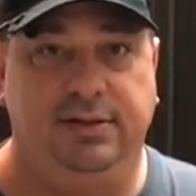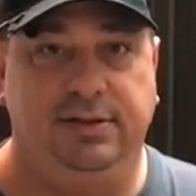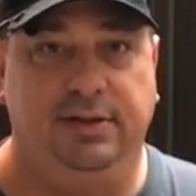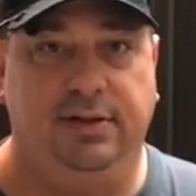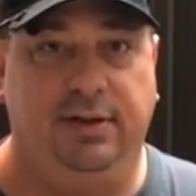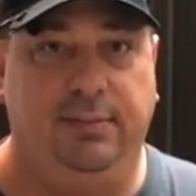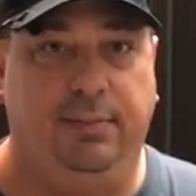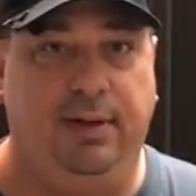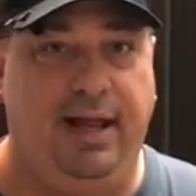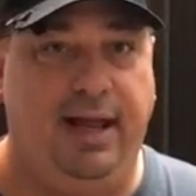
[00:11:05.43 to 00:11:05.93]
So
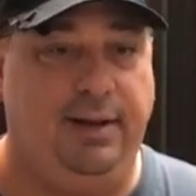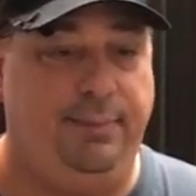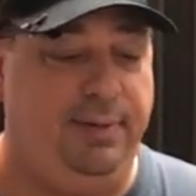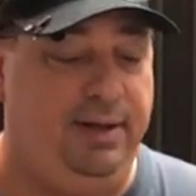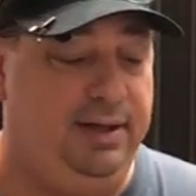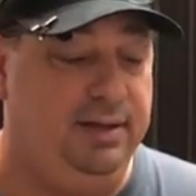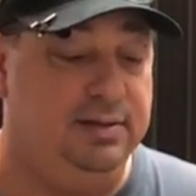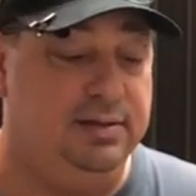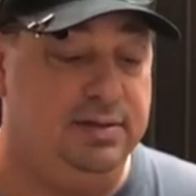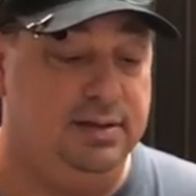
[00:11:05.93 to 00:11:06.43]
the black
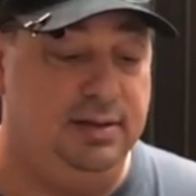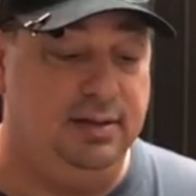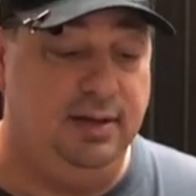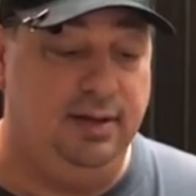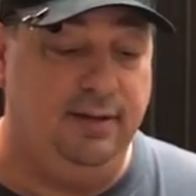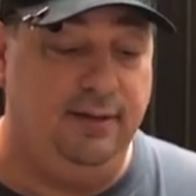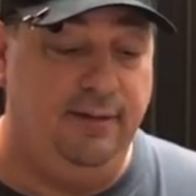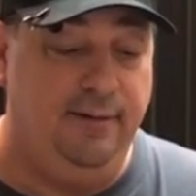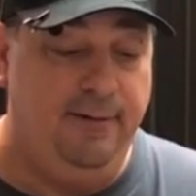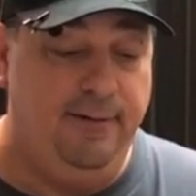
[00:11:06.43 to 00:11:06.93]
beans and
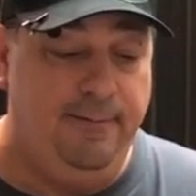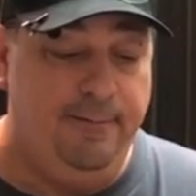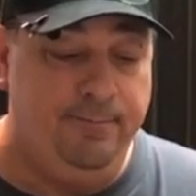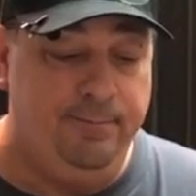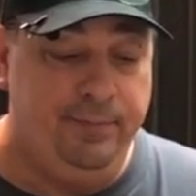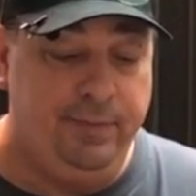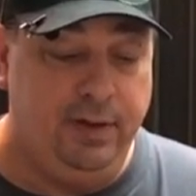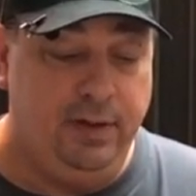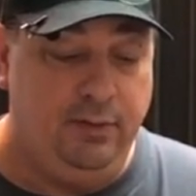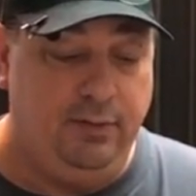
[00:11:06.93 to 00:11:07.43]
the
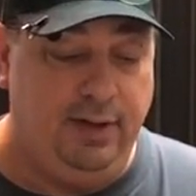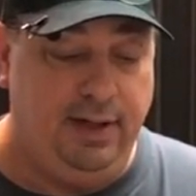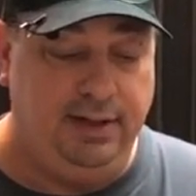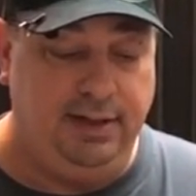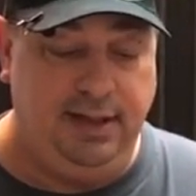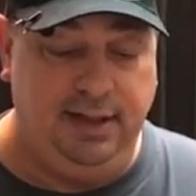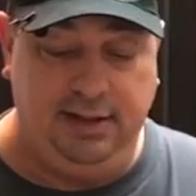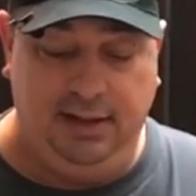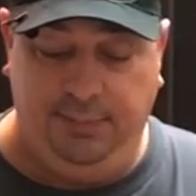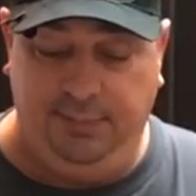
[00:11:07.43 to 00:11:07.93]
red
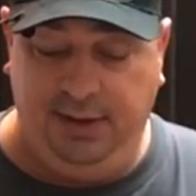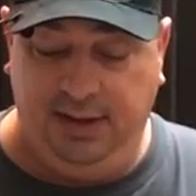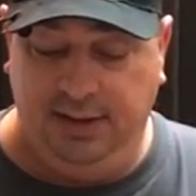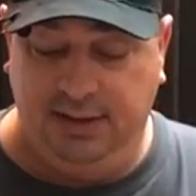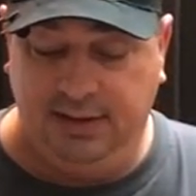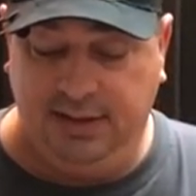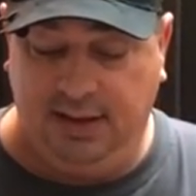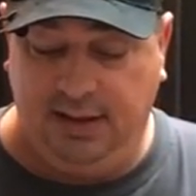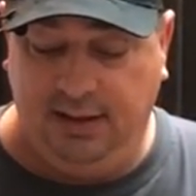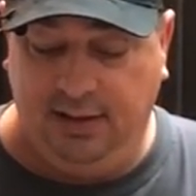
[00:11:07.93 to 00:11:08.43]
kidney
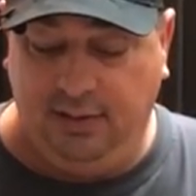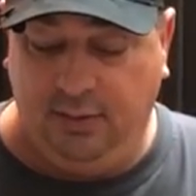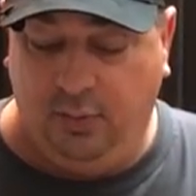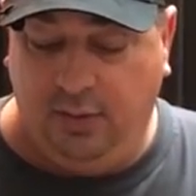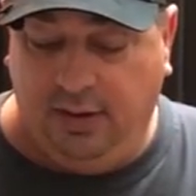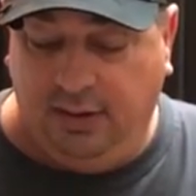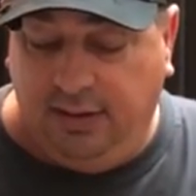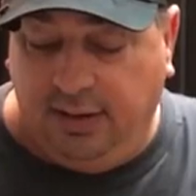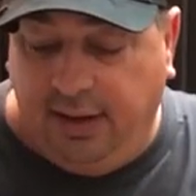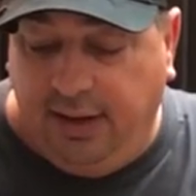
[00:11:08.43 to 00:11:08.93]
beans kind of go
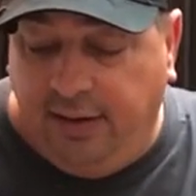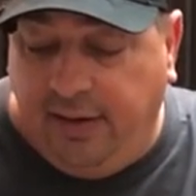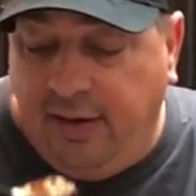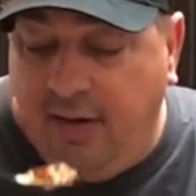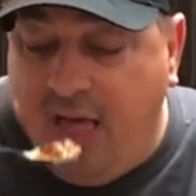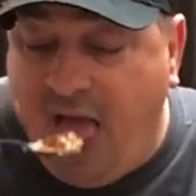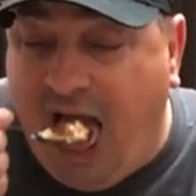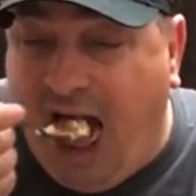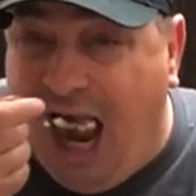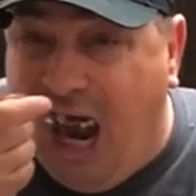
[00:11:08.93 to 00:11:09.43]
well together.
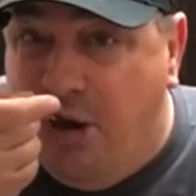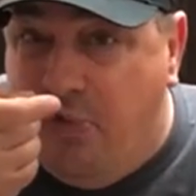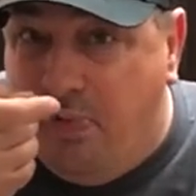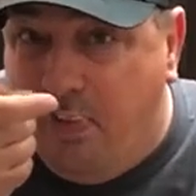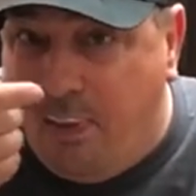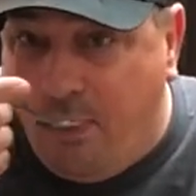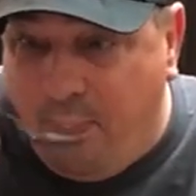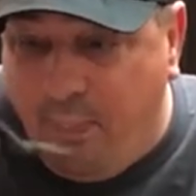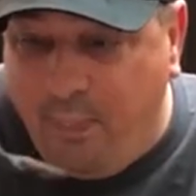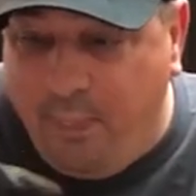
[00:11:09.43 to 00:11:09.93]

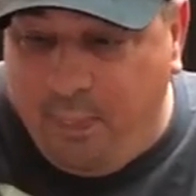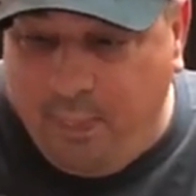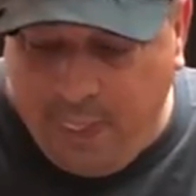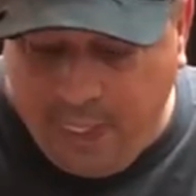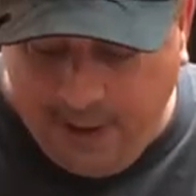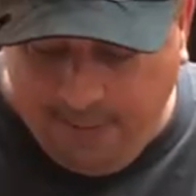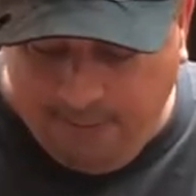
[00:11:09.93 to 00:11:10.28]
Mm.